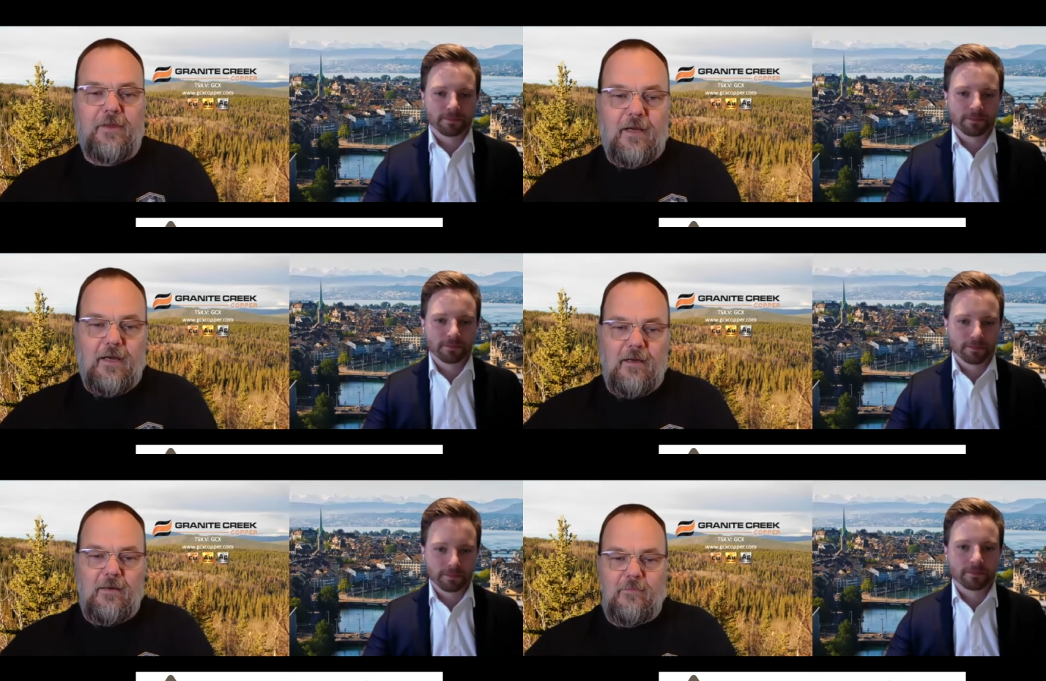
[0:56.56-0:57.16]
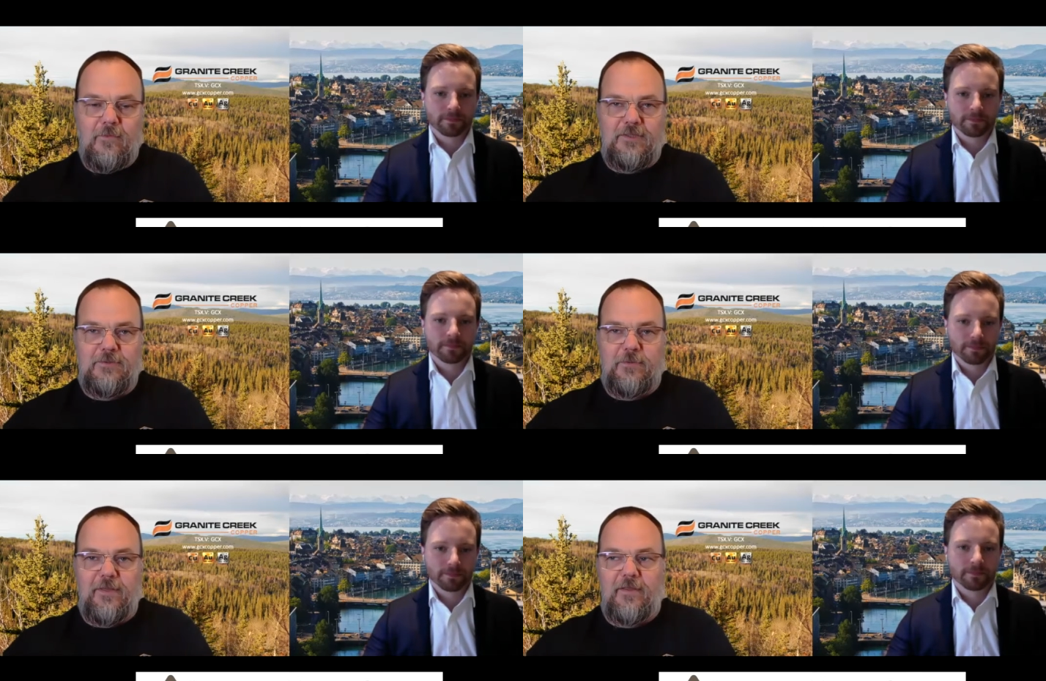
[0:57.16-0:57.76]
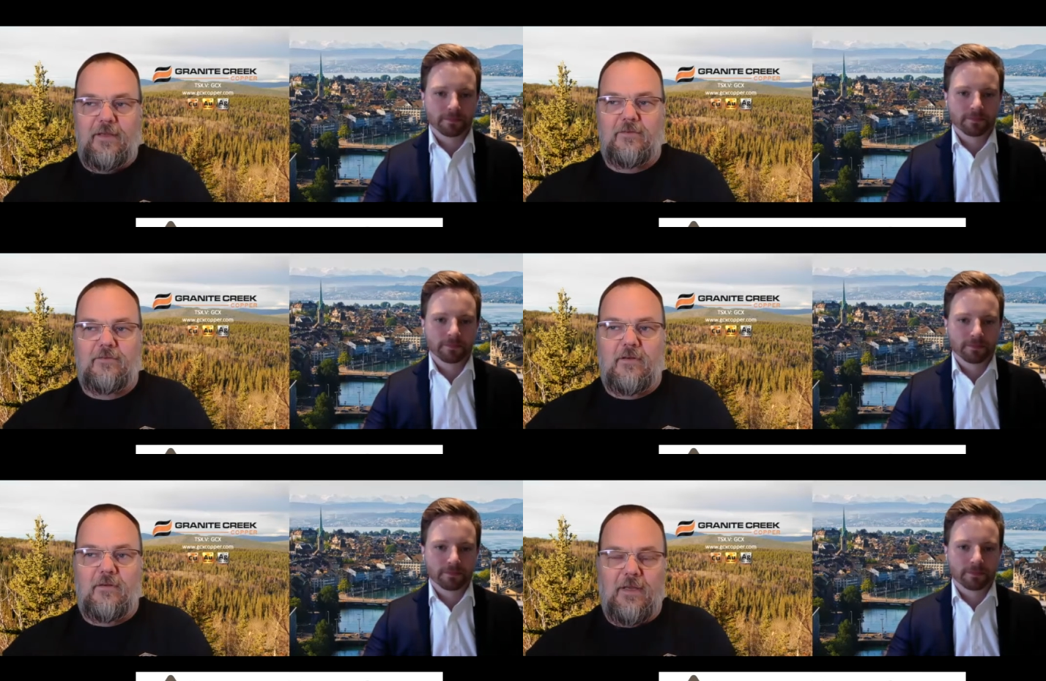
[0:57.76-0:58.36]
Speaker 1: um, which we think is
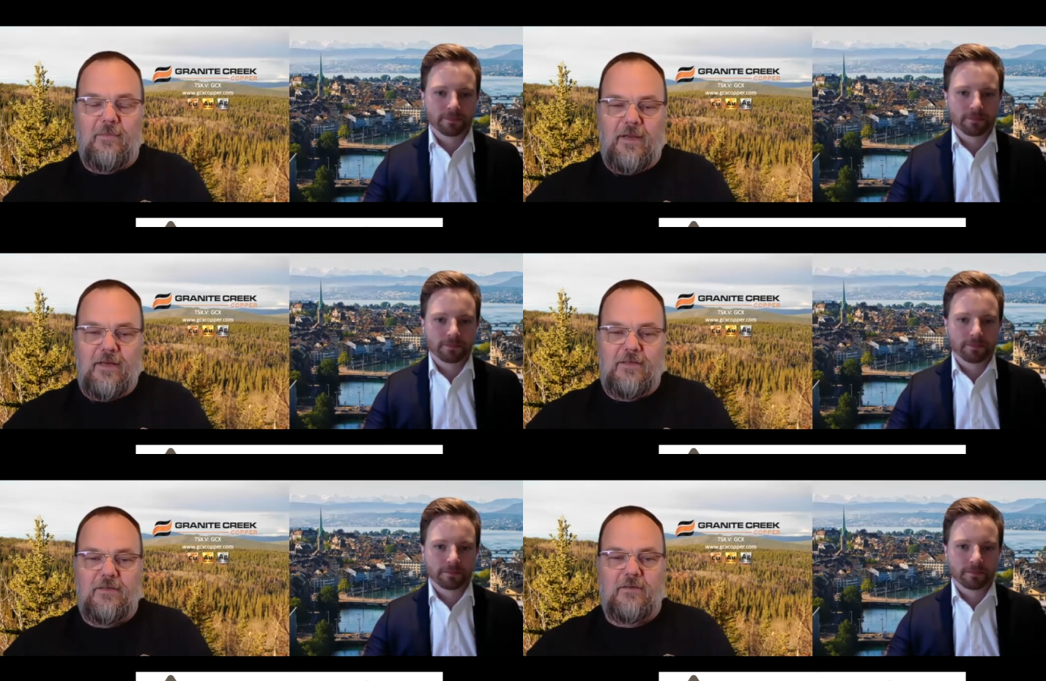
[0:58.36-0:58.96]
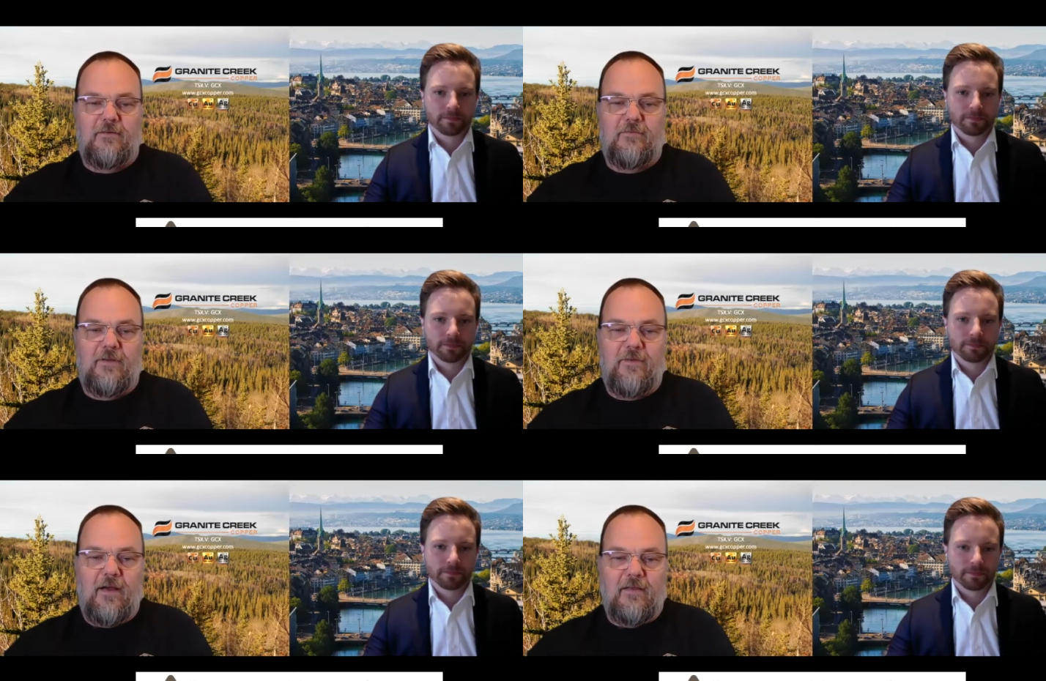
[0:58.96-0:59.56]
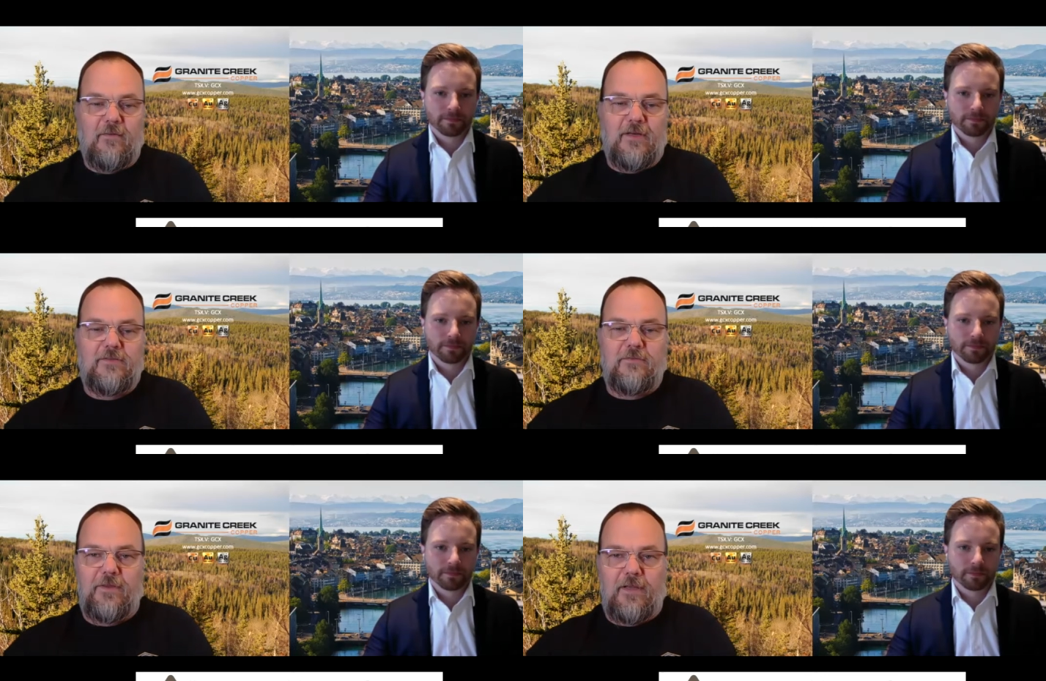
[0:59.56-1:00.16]
going to be a major
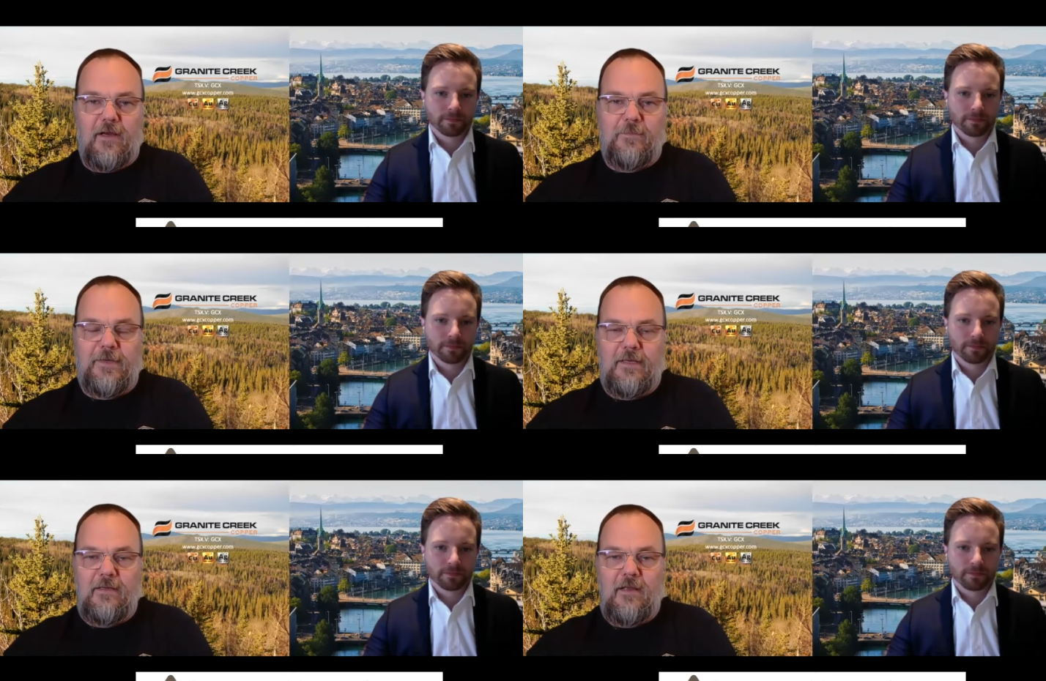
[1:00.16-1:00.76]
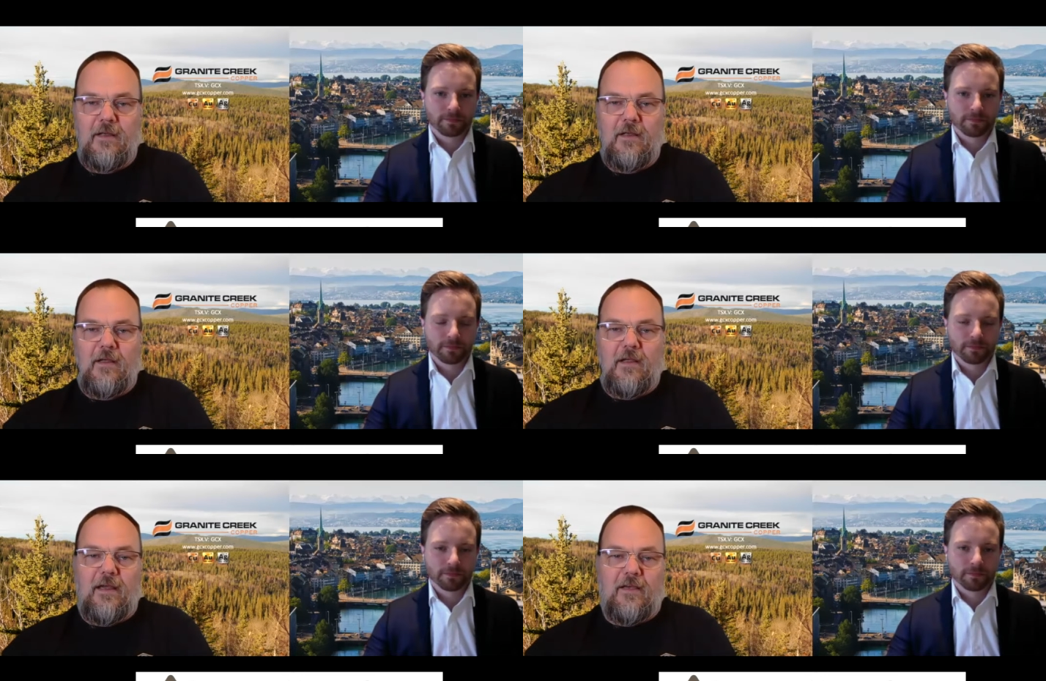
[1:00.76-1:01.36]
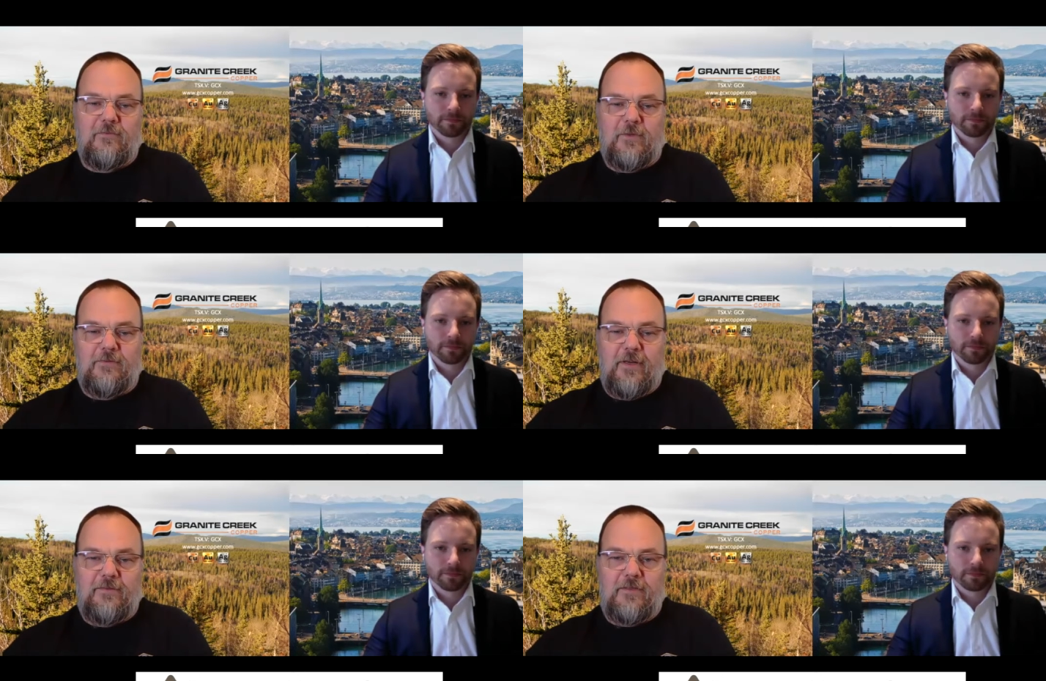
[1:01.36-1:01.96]
reevaluation for the company as we
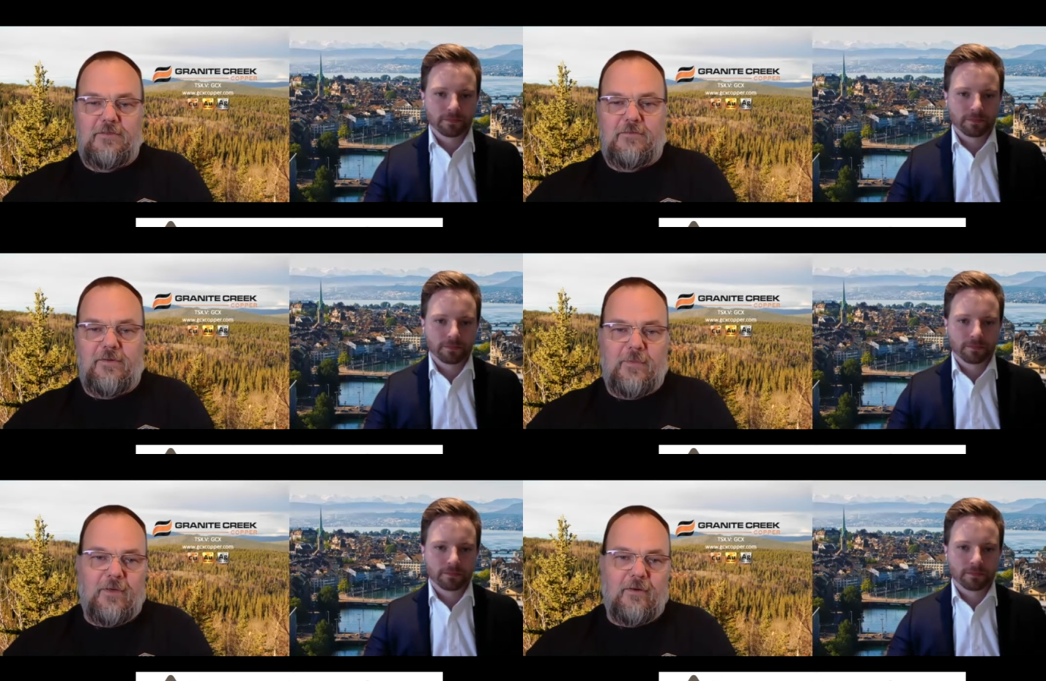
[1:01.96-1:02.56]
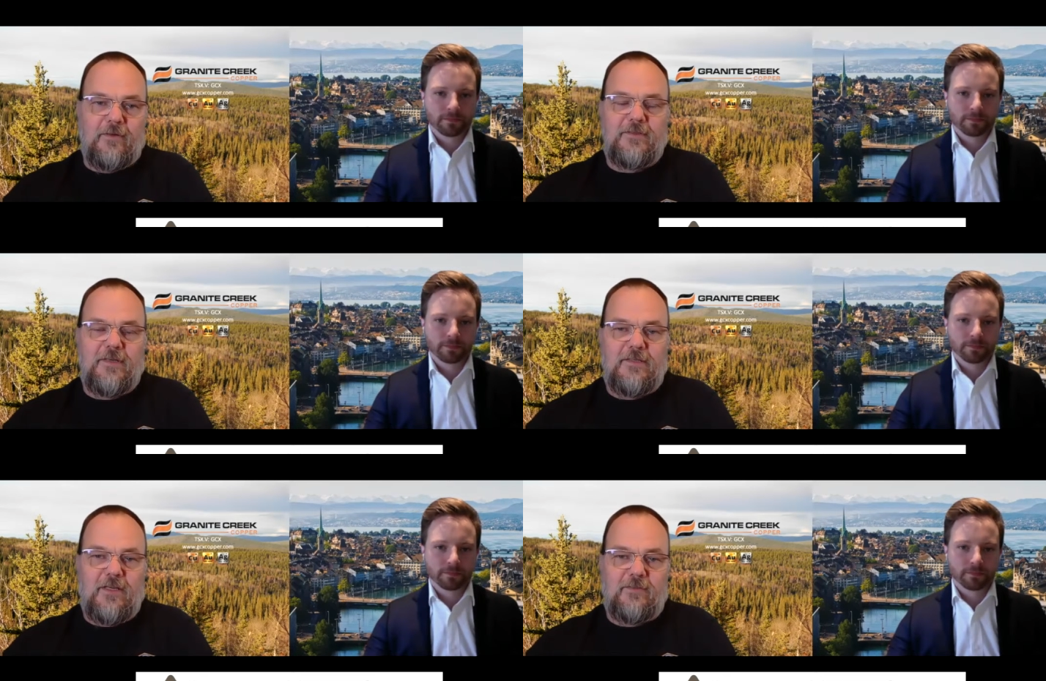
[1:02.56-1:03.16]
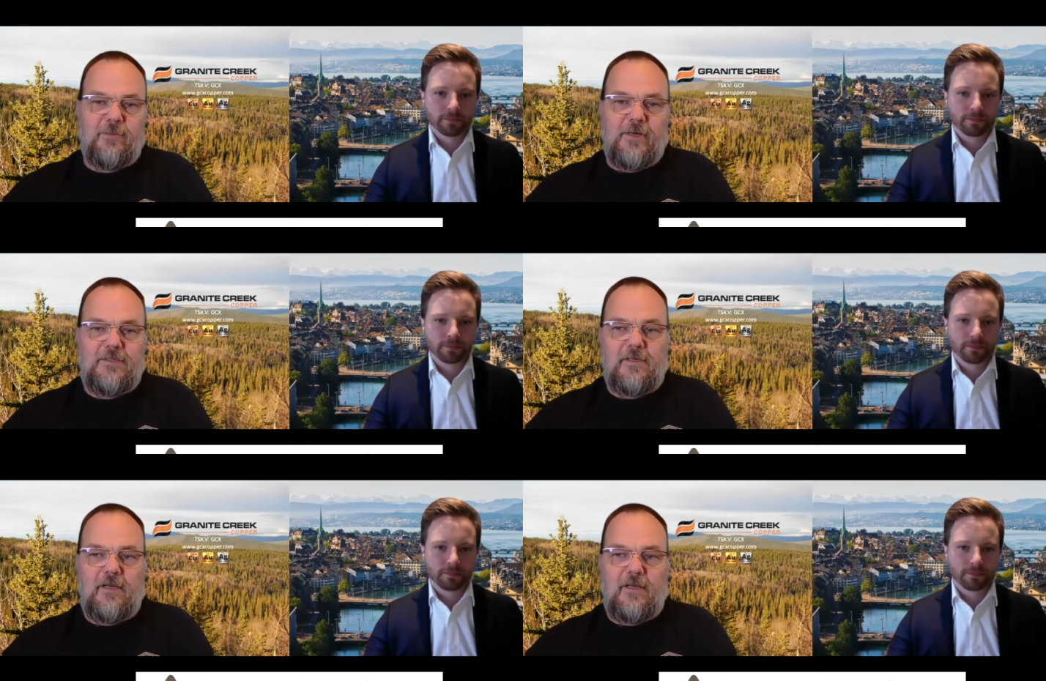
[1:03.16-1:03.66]
transition from an early stage exploration